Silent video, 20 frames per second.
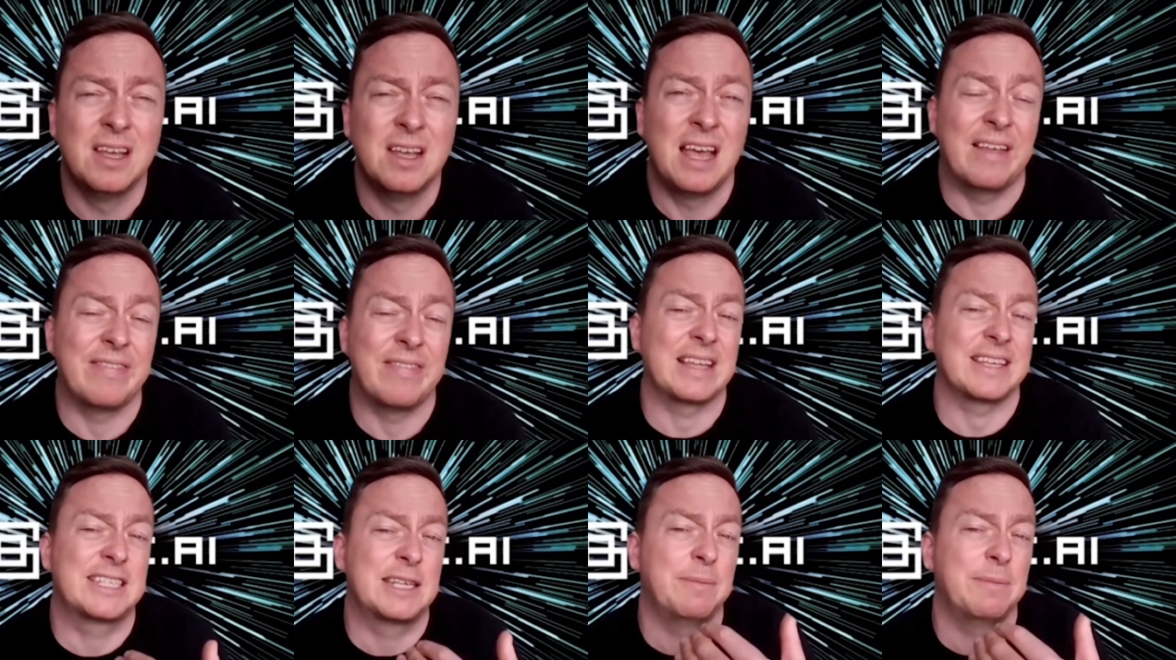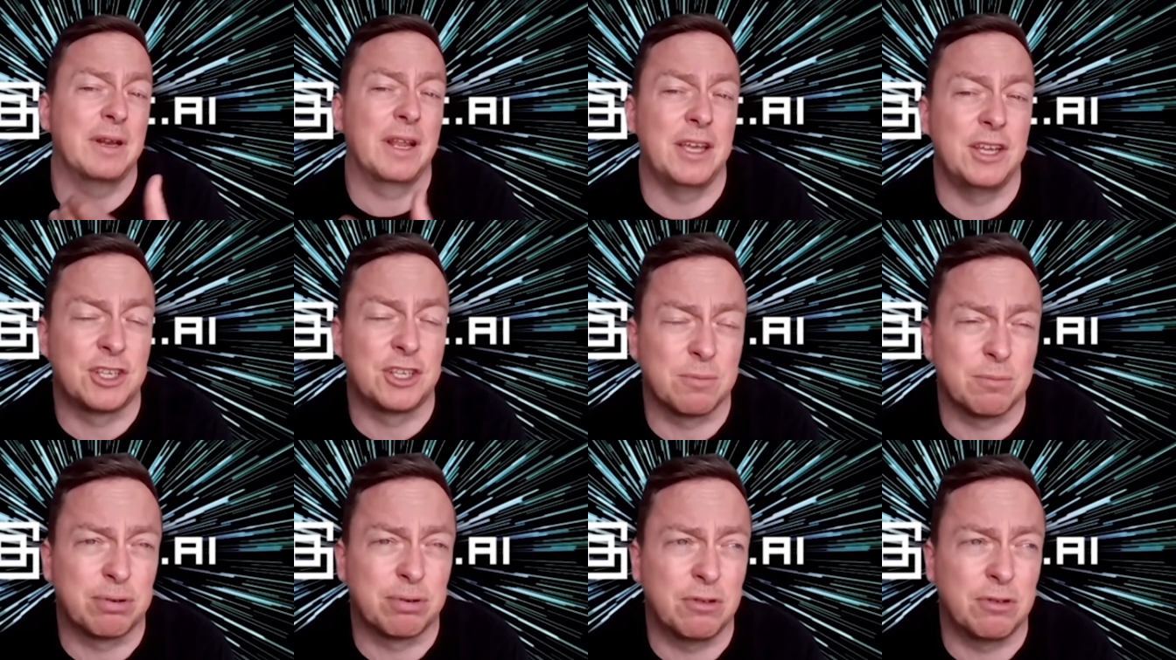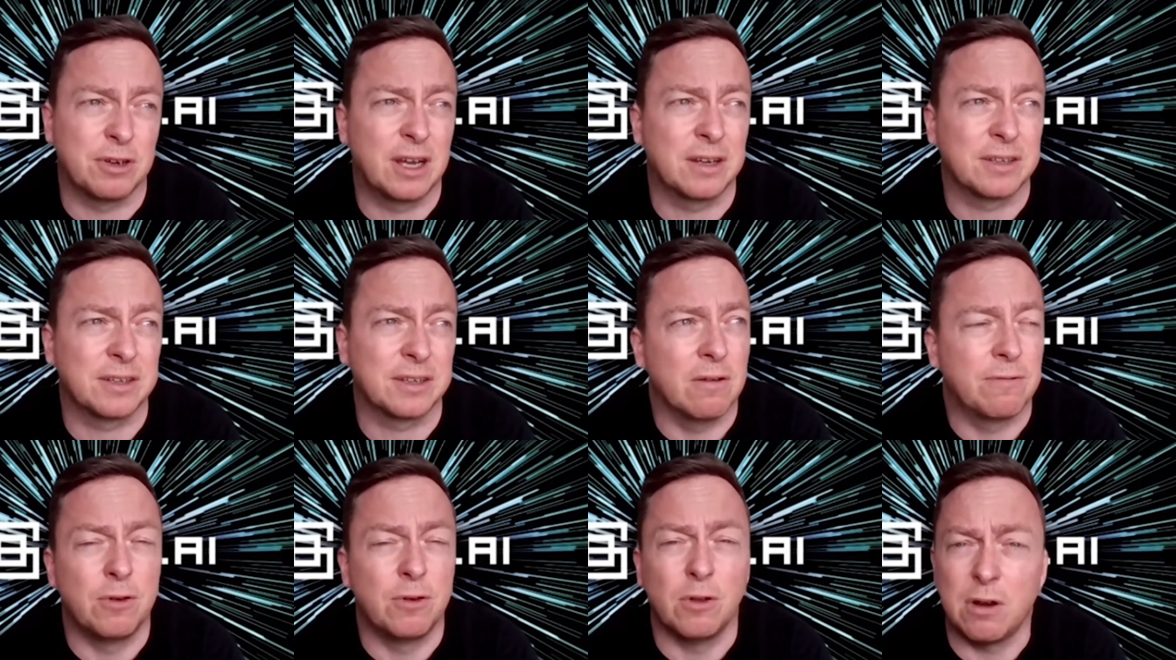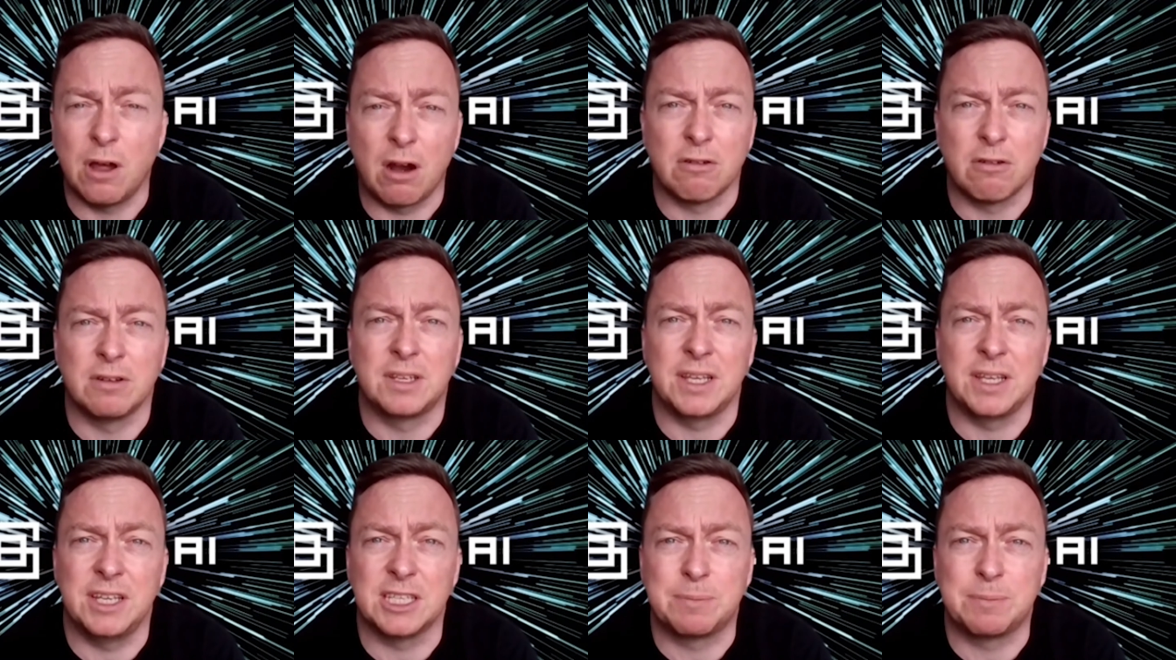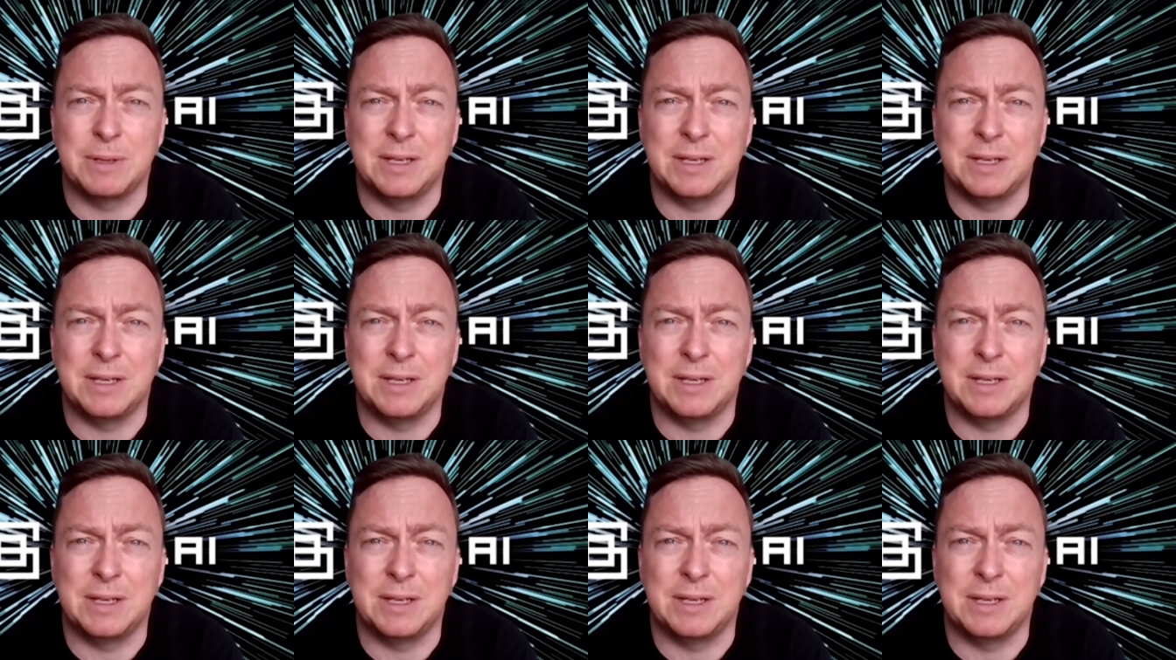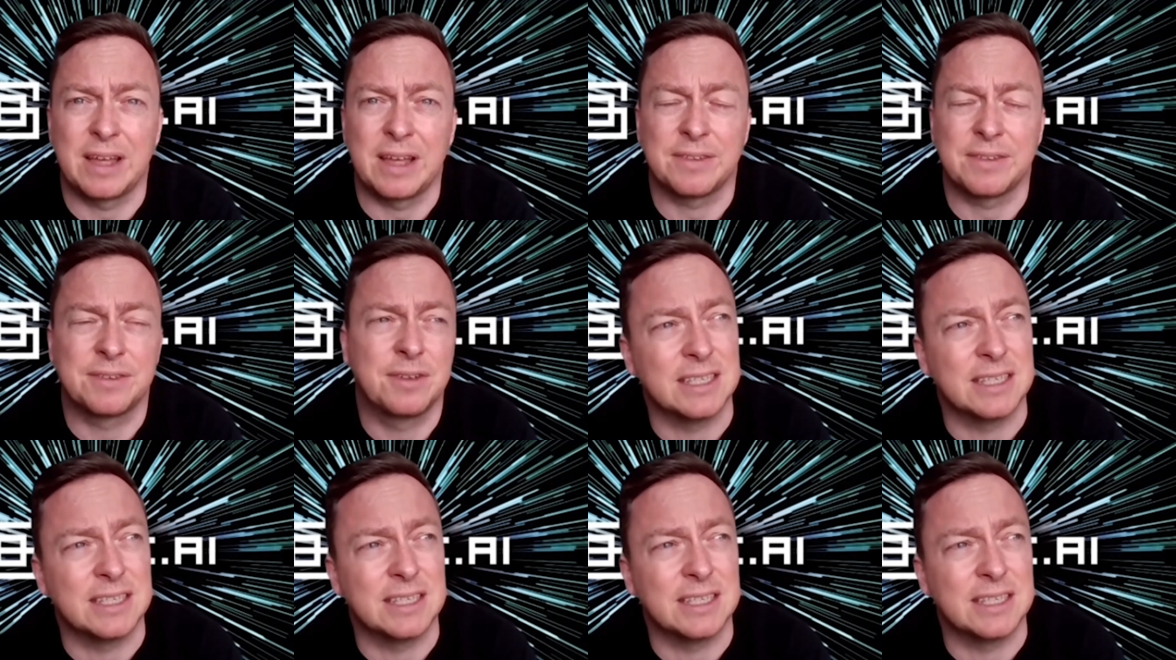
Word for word: And that simulation product, full R and D has been done on that.